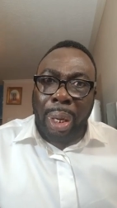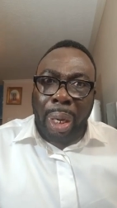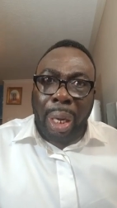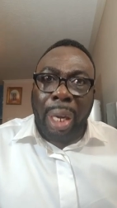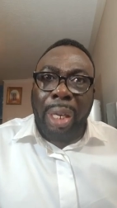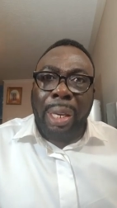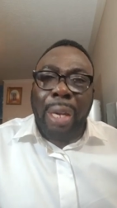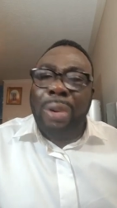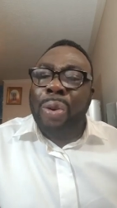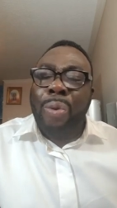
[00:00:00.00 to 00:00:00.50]

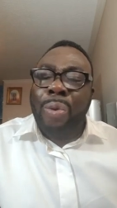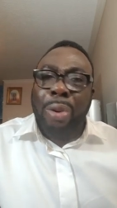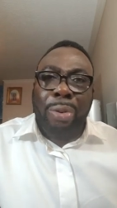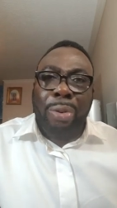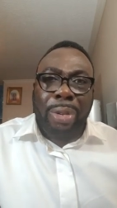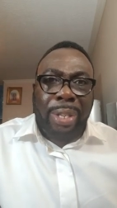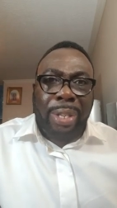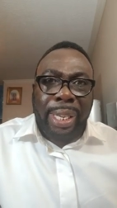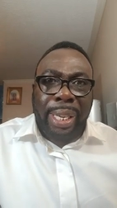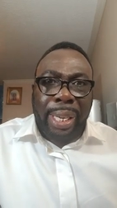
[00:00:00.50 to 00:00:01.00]
They don't
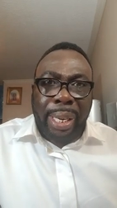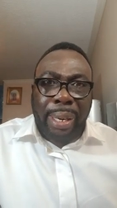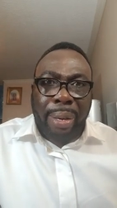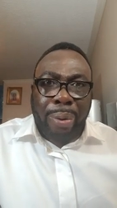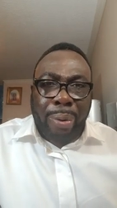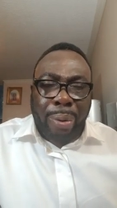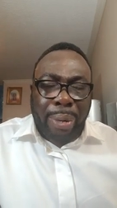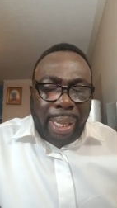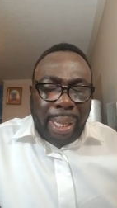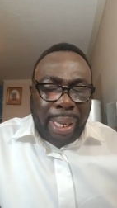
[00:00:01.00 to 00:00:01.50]
want to see any
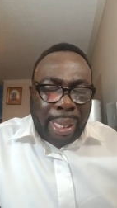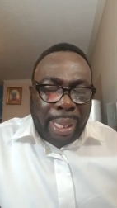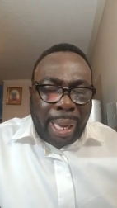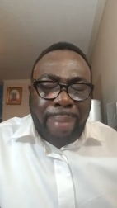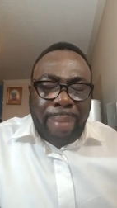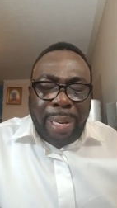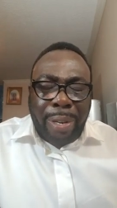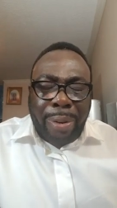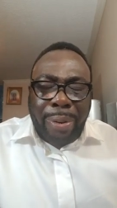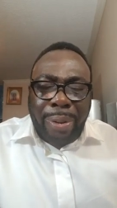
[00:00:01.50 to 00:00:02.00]
good thing
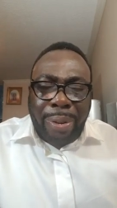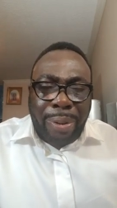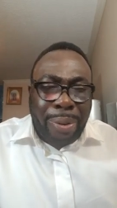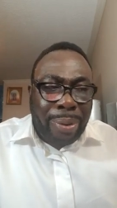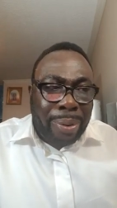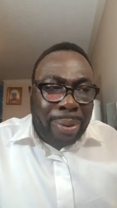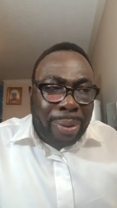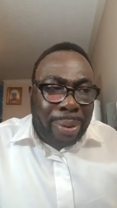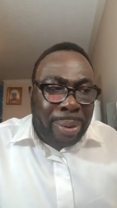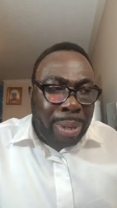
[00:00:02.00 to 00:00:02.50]
coming to
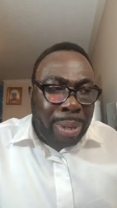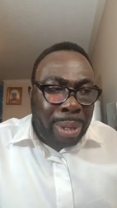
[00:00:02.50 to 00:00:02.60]
you.